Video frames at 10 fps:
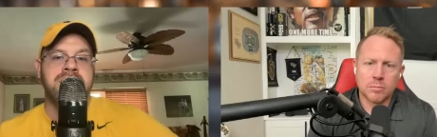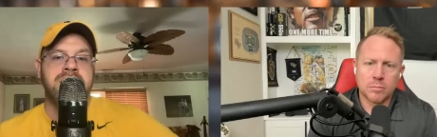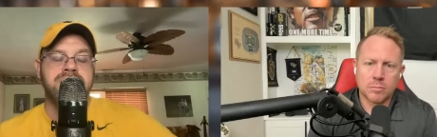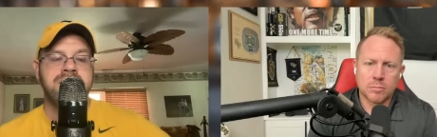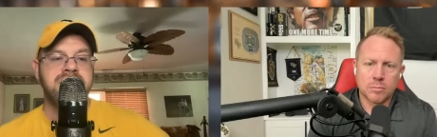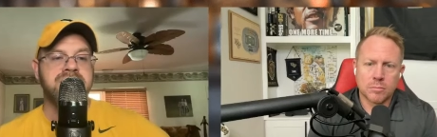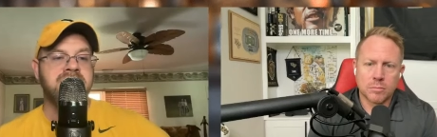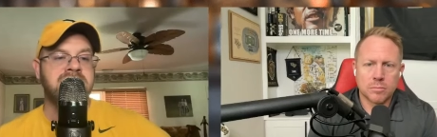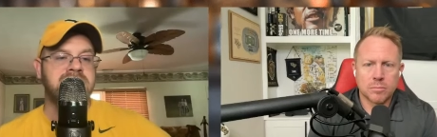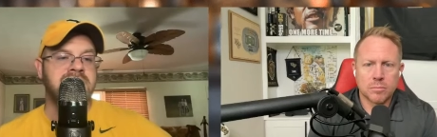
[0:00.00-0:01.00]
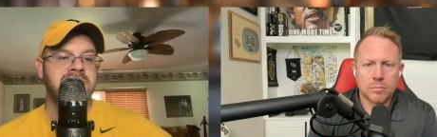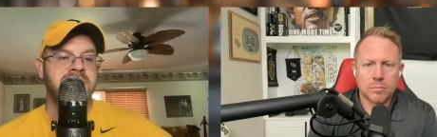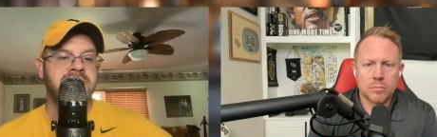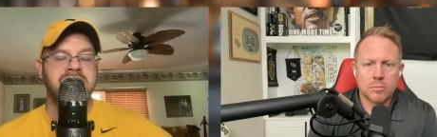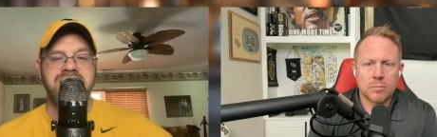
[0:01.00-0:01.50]
Speaker 1: know, let's just face it, their,
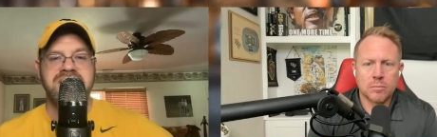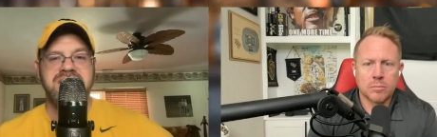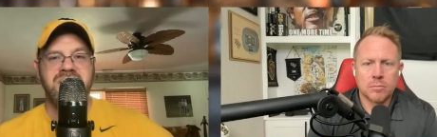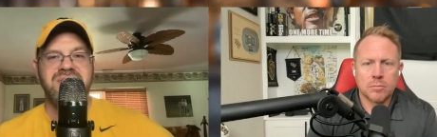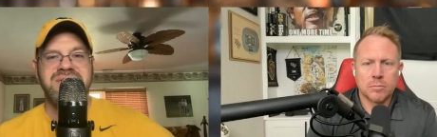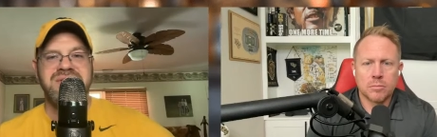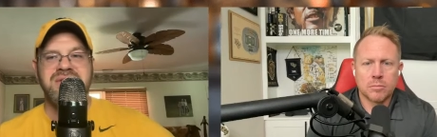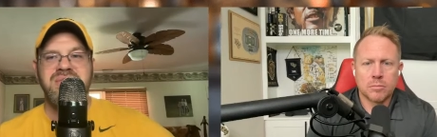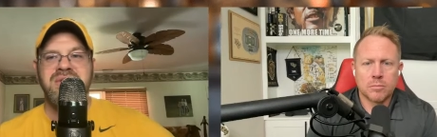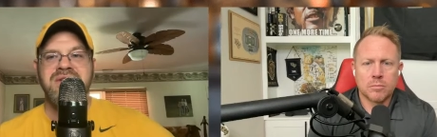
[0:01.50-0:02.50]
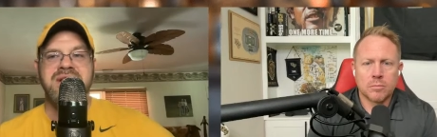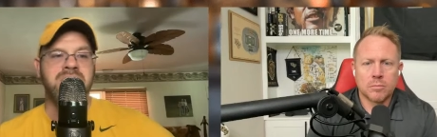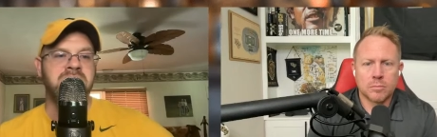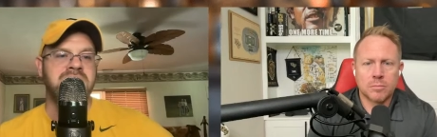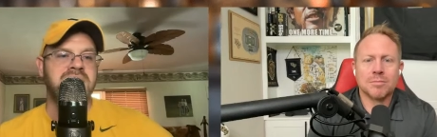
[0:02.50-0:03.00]
their offenses weren't as good as we thought they
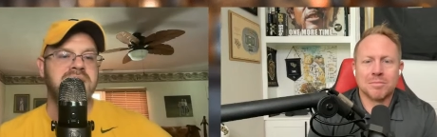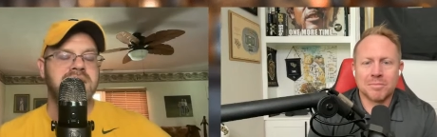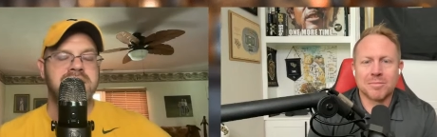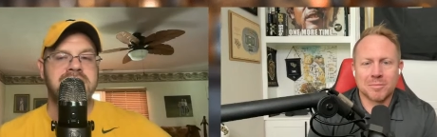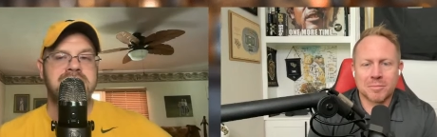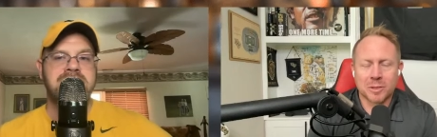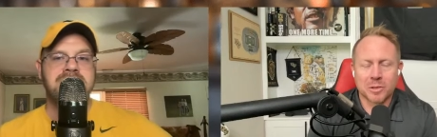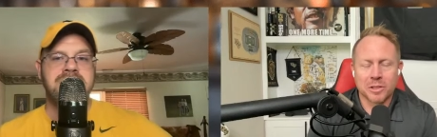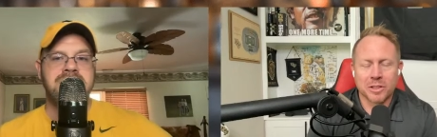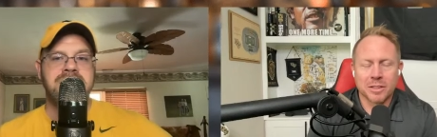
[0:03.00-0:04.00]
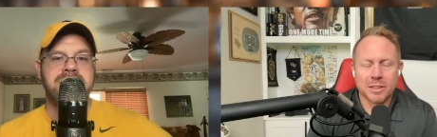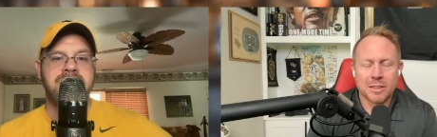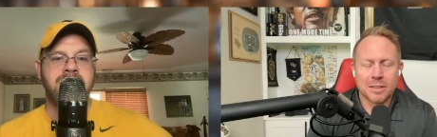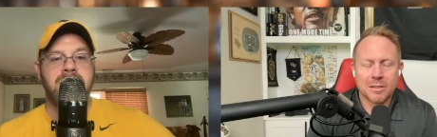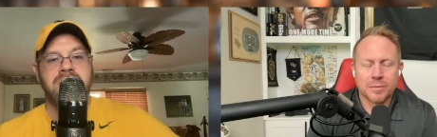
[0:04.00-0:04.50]
would be. Sure. Uh,
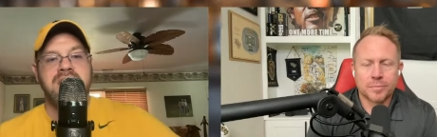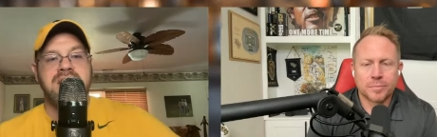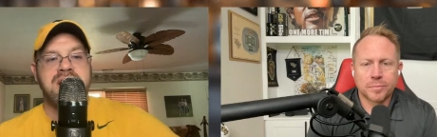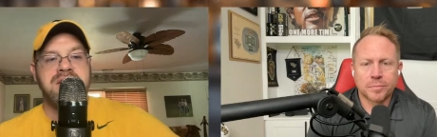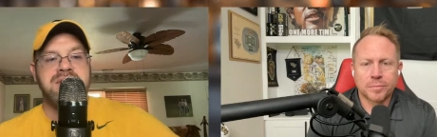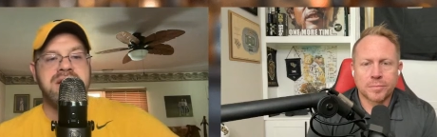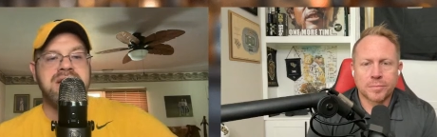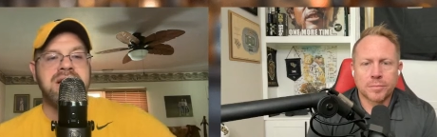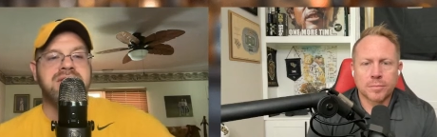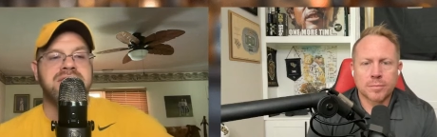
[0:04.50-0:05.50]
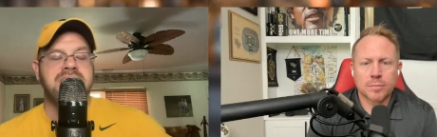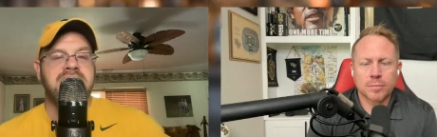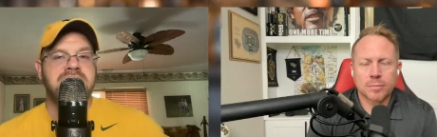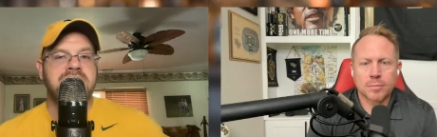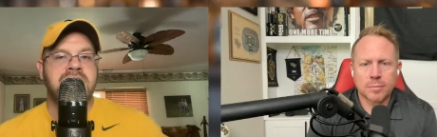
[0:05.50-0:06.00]
and we were lucky enough to get Texas
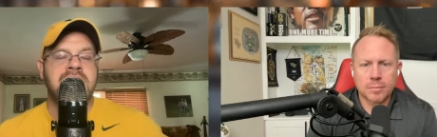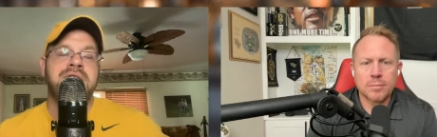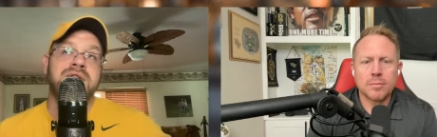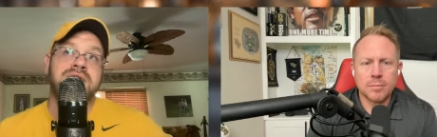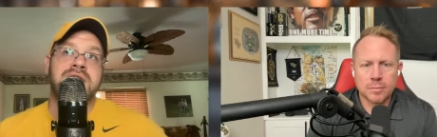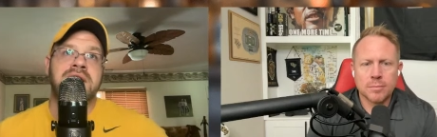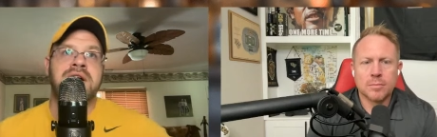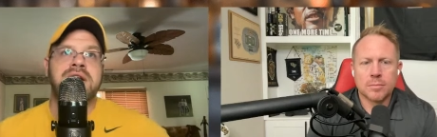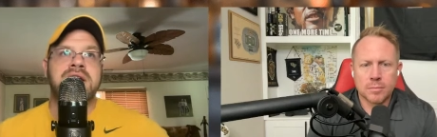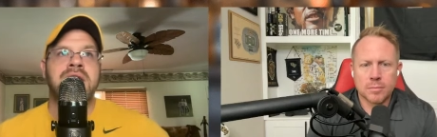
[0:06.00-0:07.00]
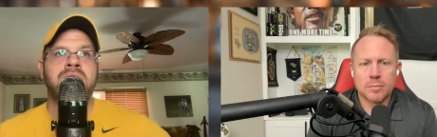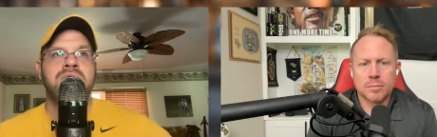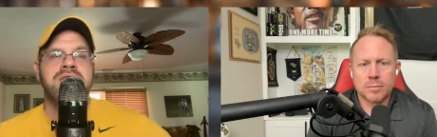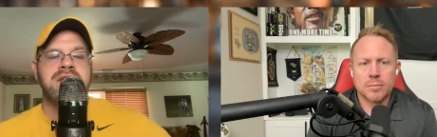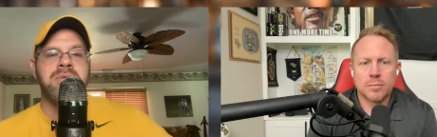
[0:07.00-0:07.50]
Tech. I, I shouldn't say lucky. I don't
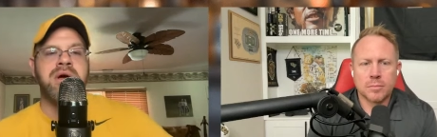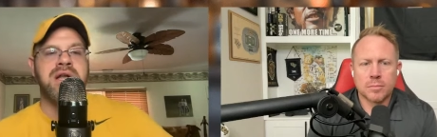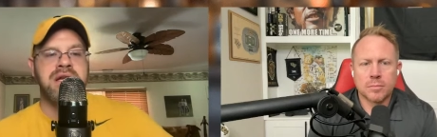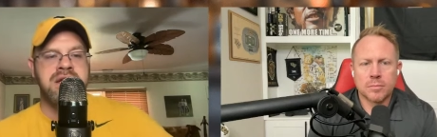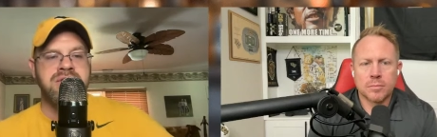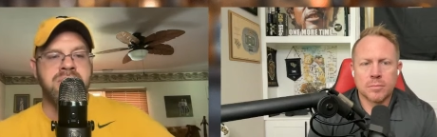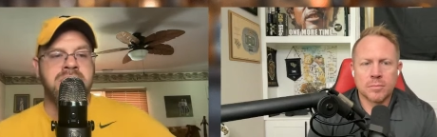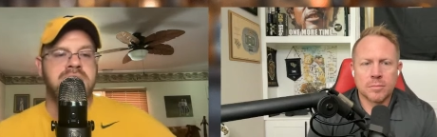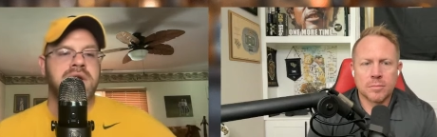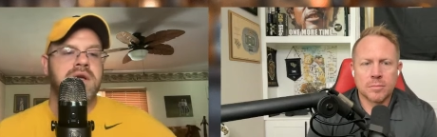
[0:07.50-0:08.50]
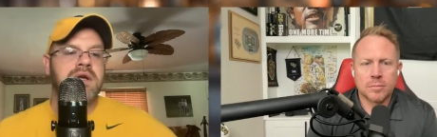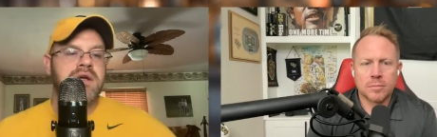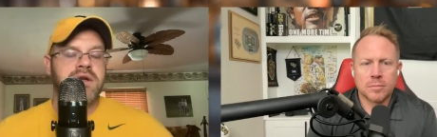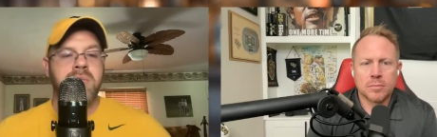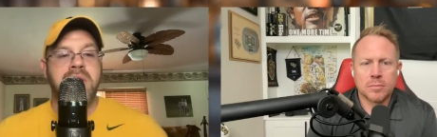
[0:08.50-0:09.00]
want to see anybody get injured. But,
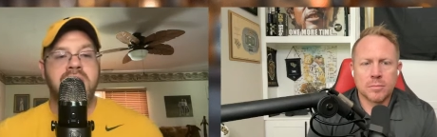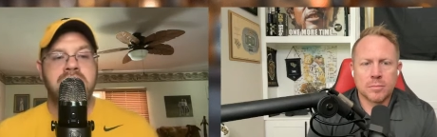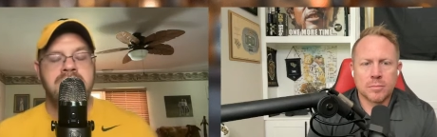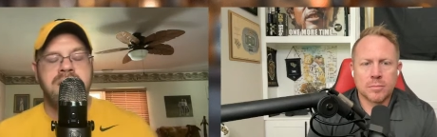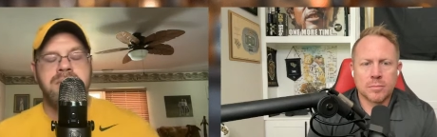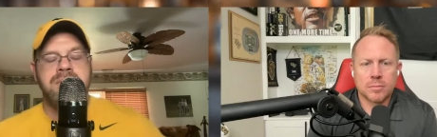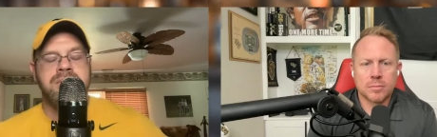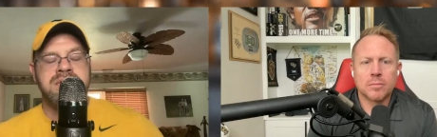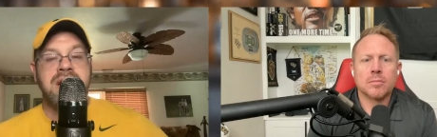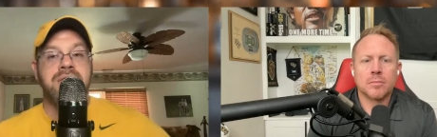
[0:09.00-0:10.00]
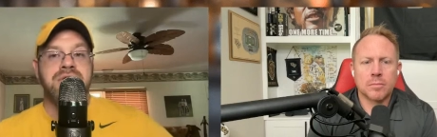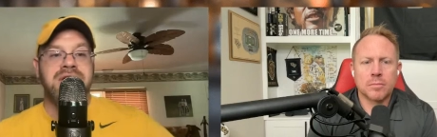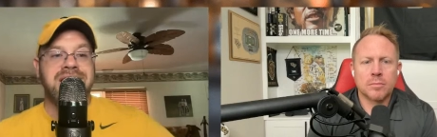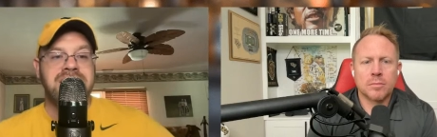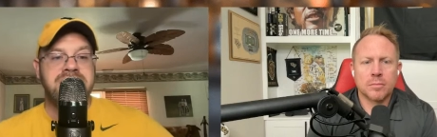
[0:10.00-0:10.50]
you know, Baron, uh, Tyler
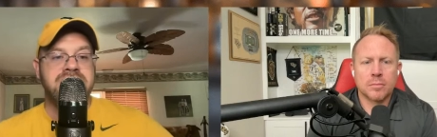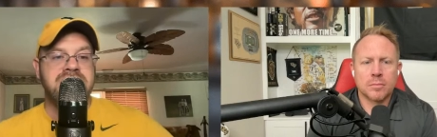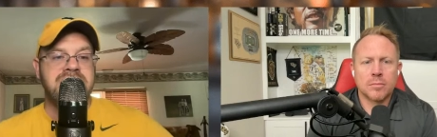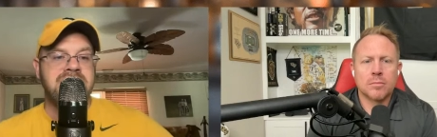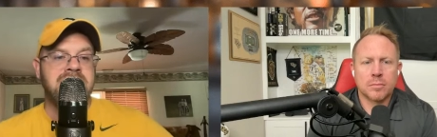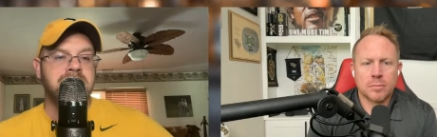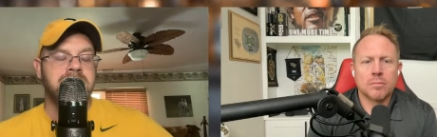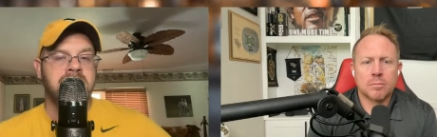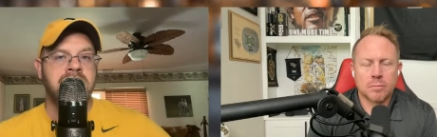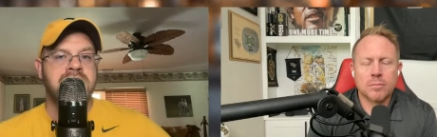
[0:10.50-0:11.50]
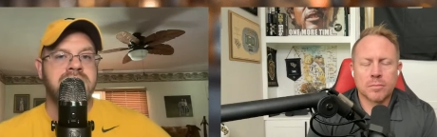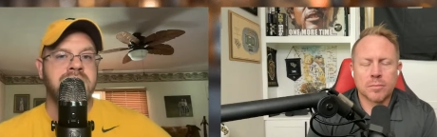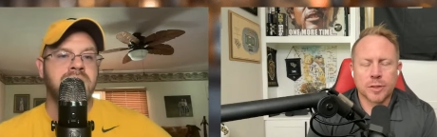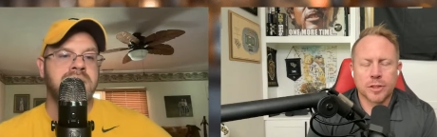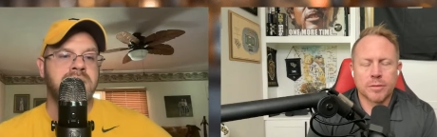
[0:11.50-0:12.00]
Shuck got injured in that game early, so
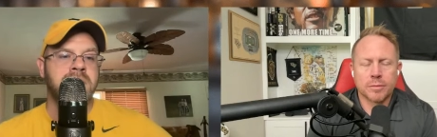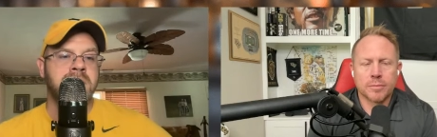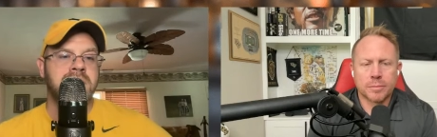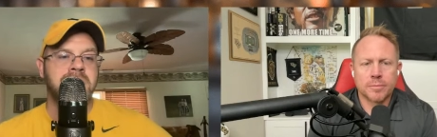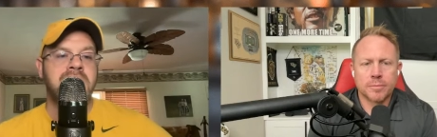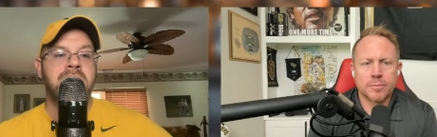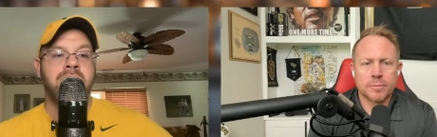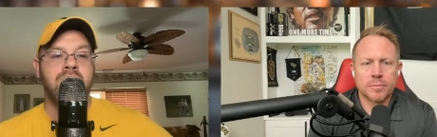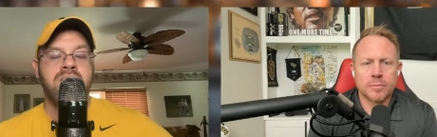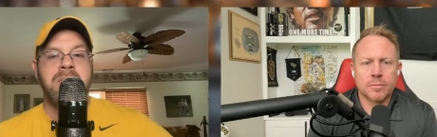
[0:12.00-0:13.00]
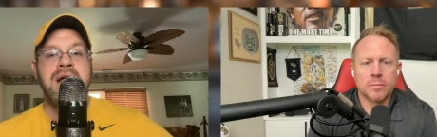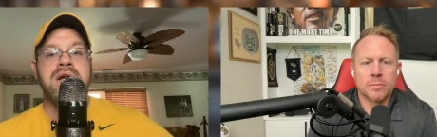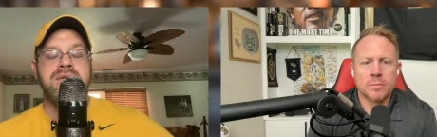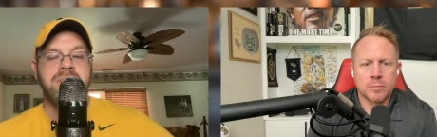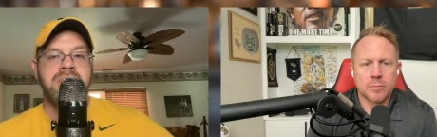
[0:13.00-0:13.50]
sure. we, we played Baron Morton, the
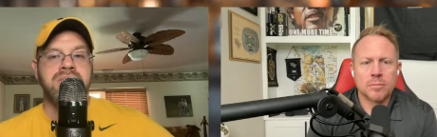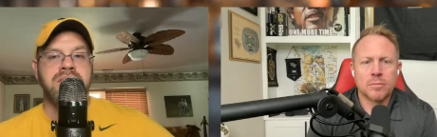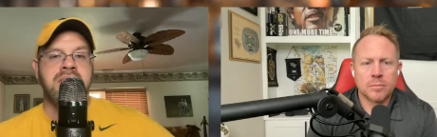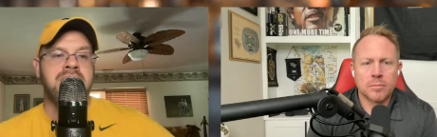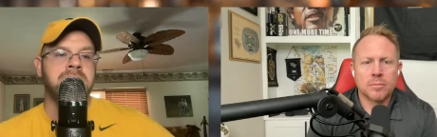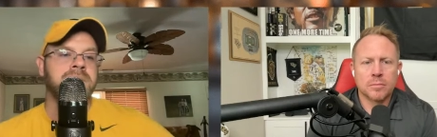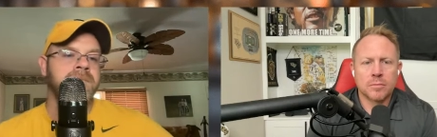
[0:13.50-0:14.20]
backup, for most of the game.